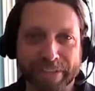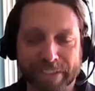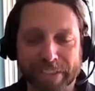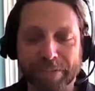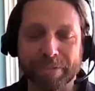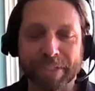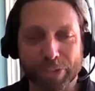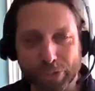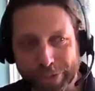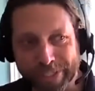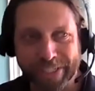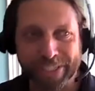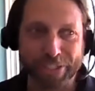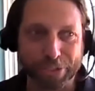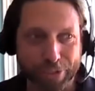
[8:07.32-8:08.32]

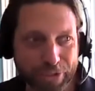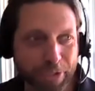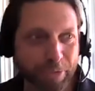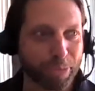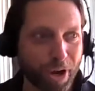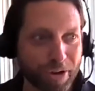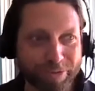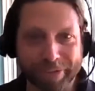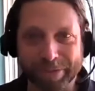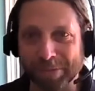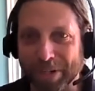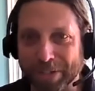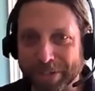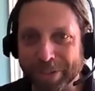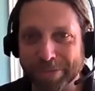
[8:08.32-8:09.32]
eventually there is a profit
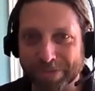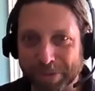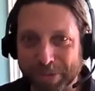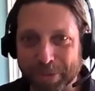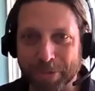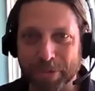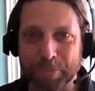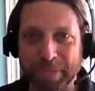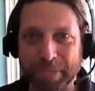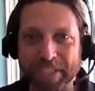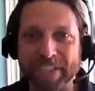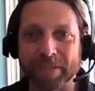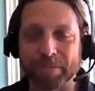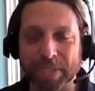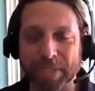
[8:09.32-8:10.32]
model for those big
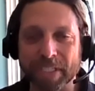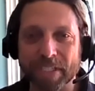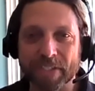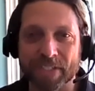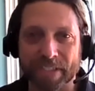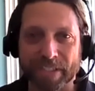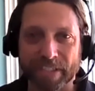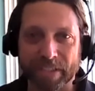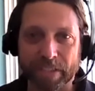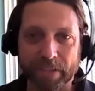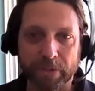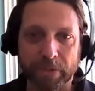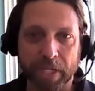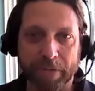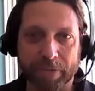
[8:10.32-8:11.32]
companies, and they
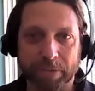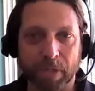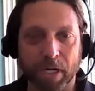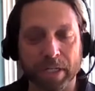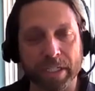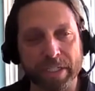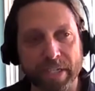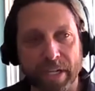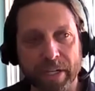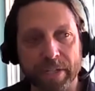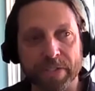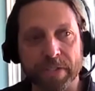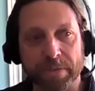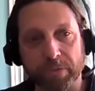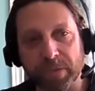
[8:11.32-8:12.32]
do have to
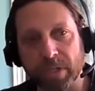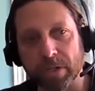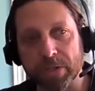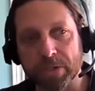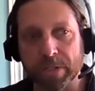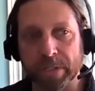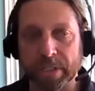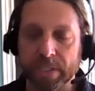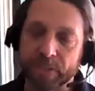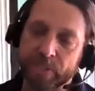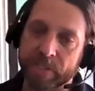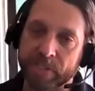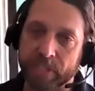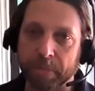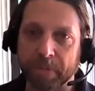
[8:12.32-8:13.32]
monetize, and we are starting to
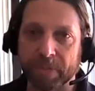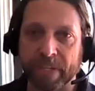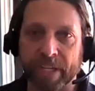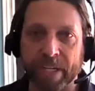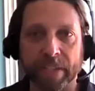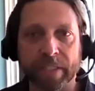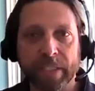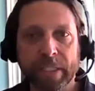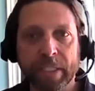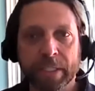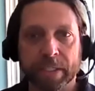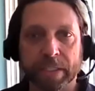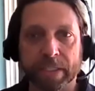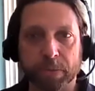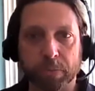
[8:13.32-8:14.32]
see some of that
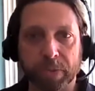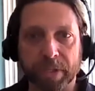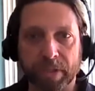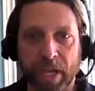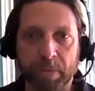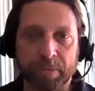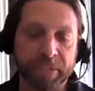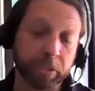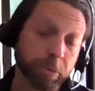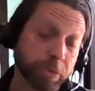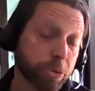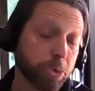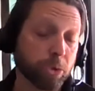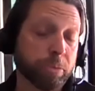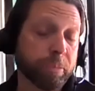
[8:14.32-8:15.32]
happening with
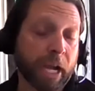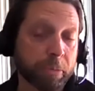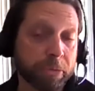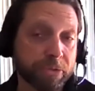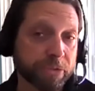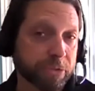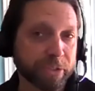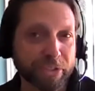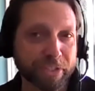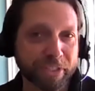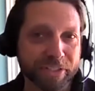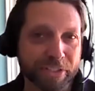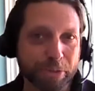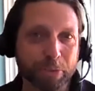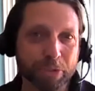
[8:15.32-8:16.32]
Google Maps, for
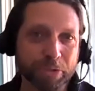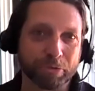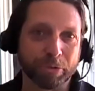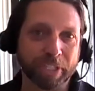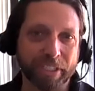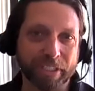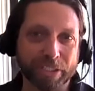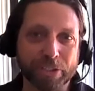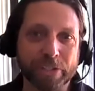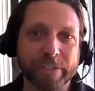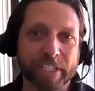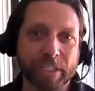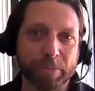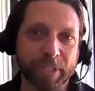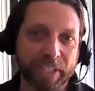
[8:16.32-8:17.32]
instance. It was free
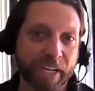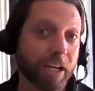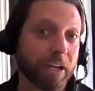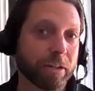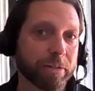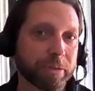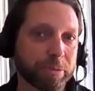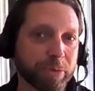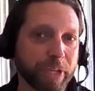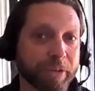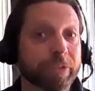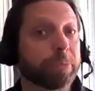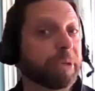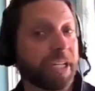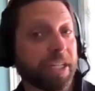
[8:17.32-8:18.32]
initially, but now we have
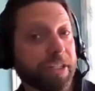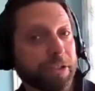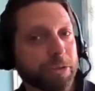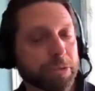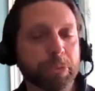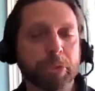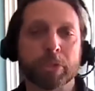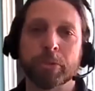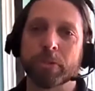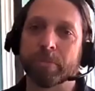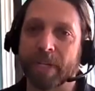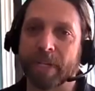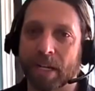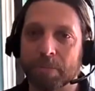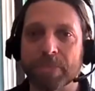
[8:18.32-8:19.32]
to pay to use Google
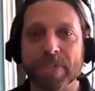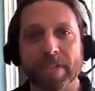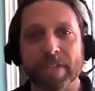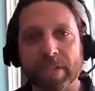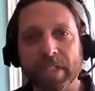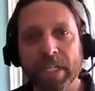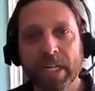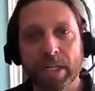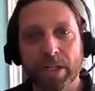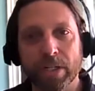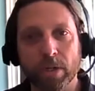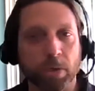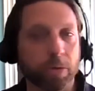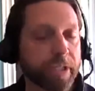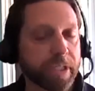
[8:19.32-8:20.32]
Maps, and
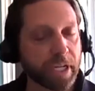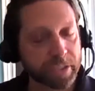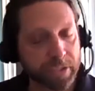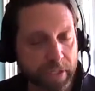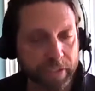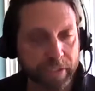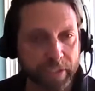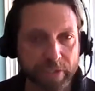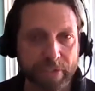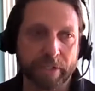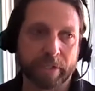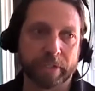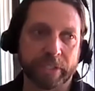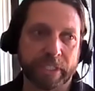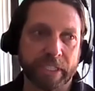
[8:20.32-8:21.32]
and that's not
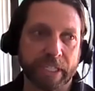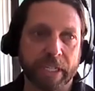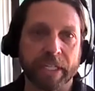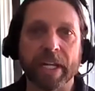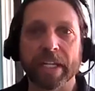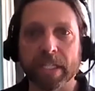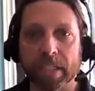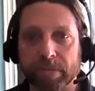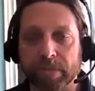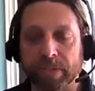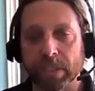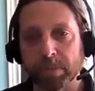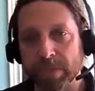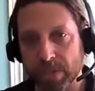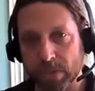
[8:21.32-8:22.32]
necessarily a negative
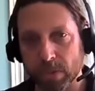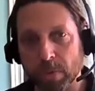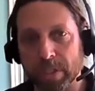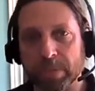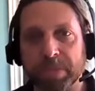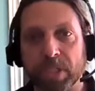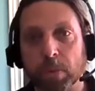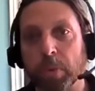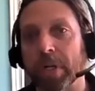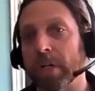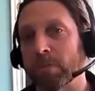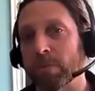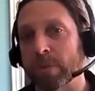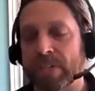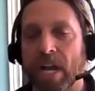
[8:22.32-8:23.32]
thing. We still want to be aware
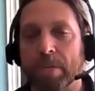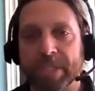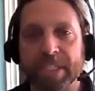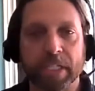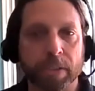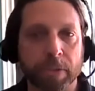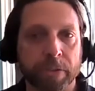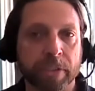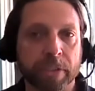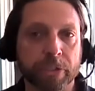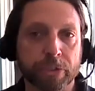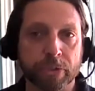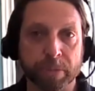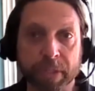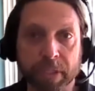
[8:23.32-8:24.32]
of what's happening out in the
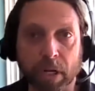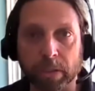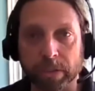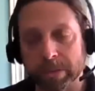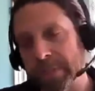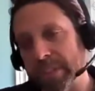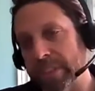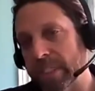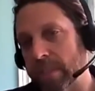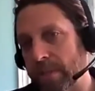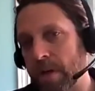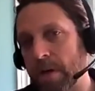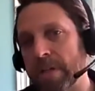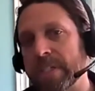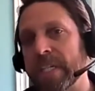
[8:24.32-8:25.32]
industry, but ultimately it's
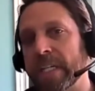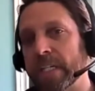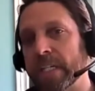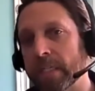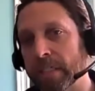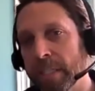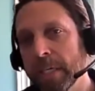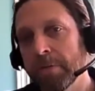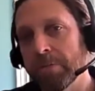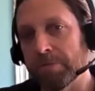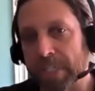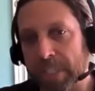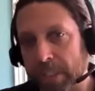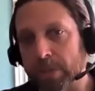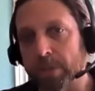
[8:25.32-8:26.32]
our data
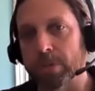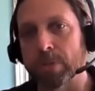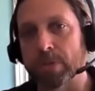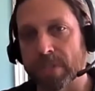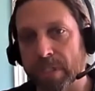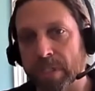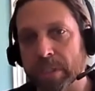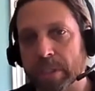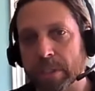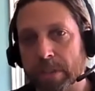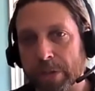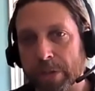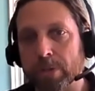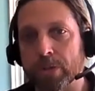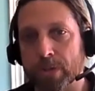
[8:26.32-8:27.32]
feeding those
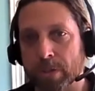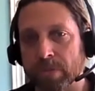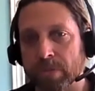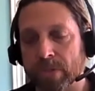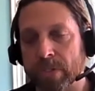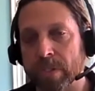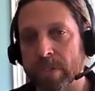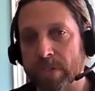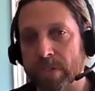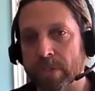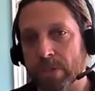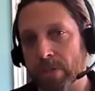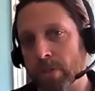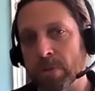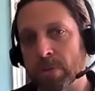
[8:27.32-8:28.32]
other services, and
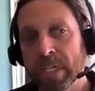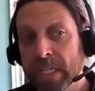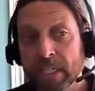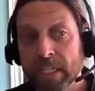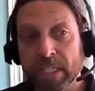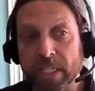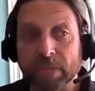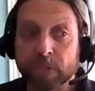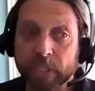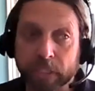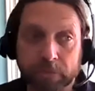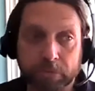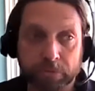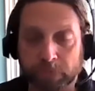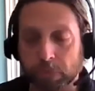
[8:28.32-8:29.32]
so
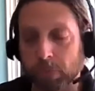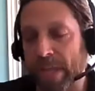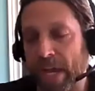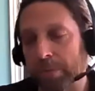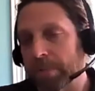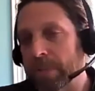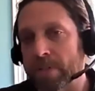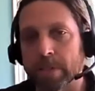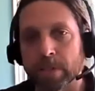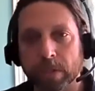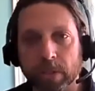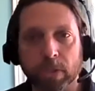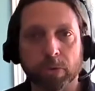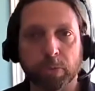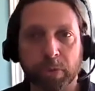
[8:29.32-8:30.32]
even for that reason
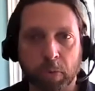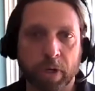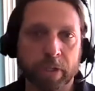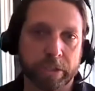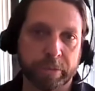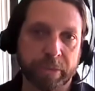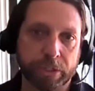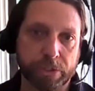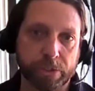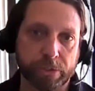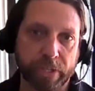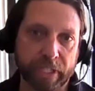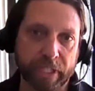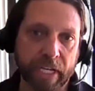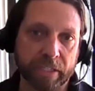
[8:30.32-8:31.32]
alone, we want to make sure
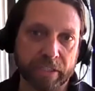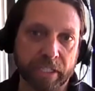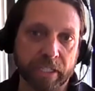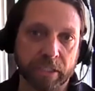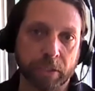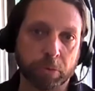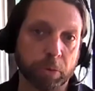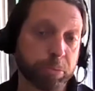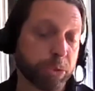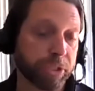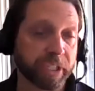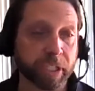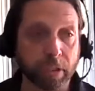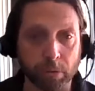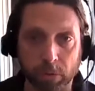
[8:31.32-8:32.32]
that that data that we're
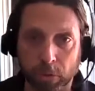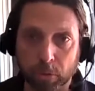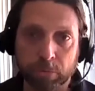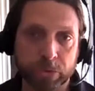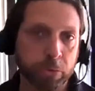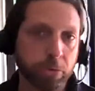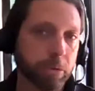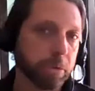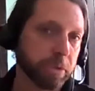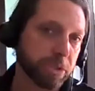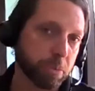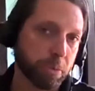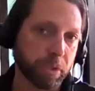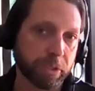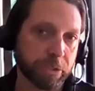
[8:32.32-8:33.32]
putting into our own tool
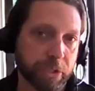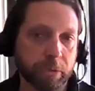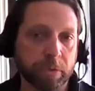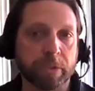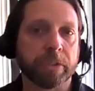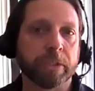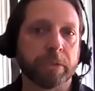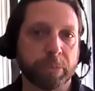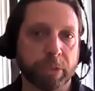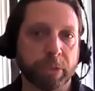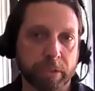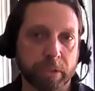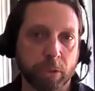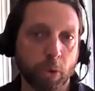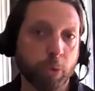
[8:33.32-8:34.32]
as well as out into the
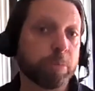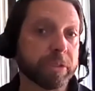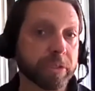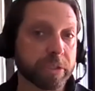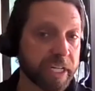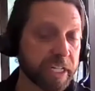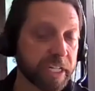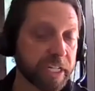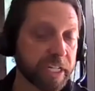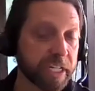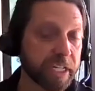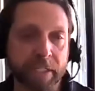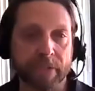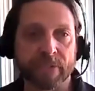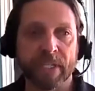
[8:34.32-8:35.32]
open data
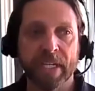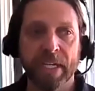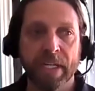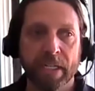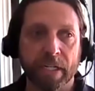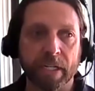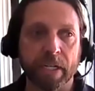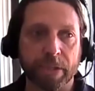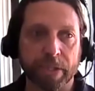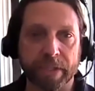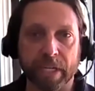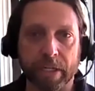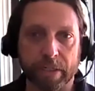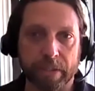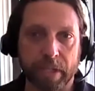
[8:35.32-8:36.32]
space,
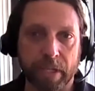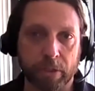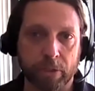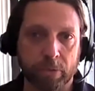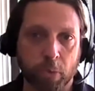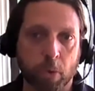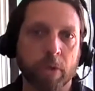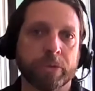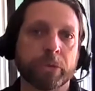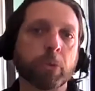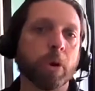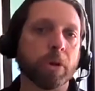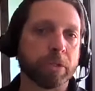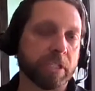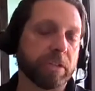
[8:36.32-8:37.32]
the
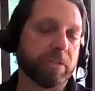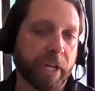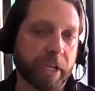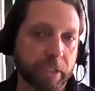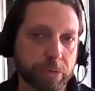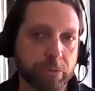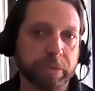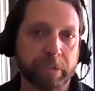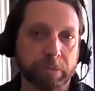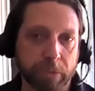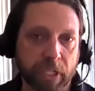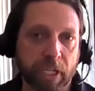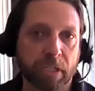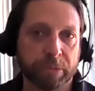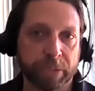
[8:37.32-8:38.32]
quality of that is really
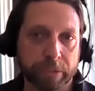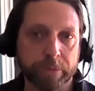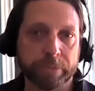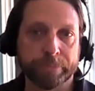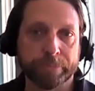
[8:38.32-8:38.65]
reliable.